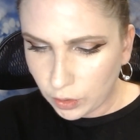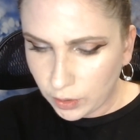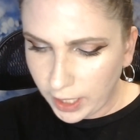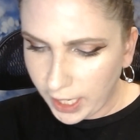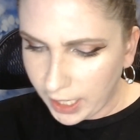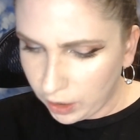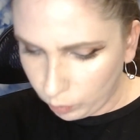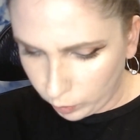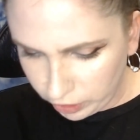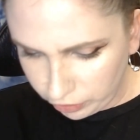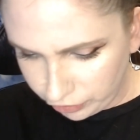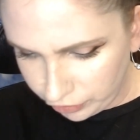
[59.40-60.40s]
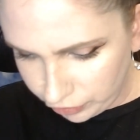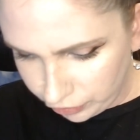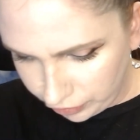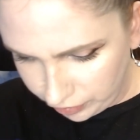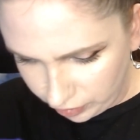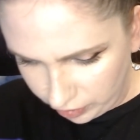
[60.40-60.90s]
Okay, we
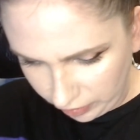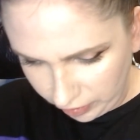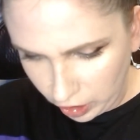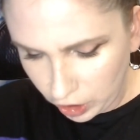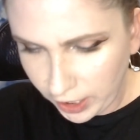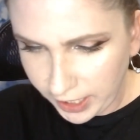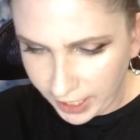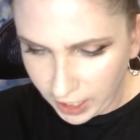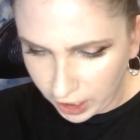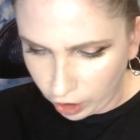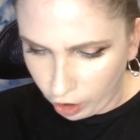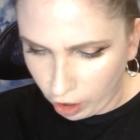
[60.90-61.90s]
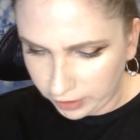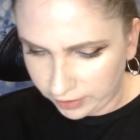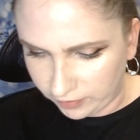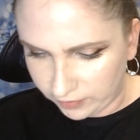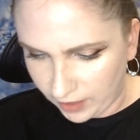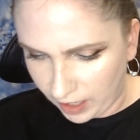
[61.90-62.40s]
doesn't look like I got a card
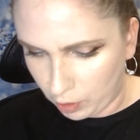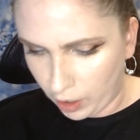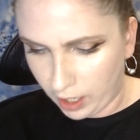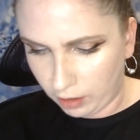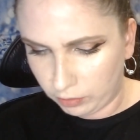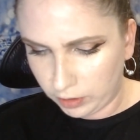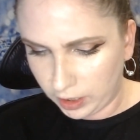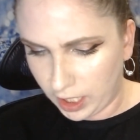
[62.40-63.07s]
this time around.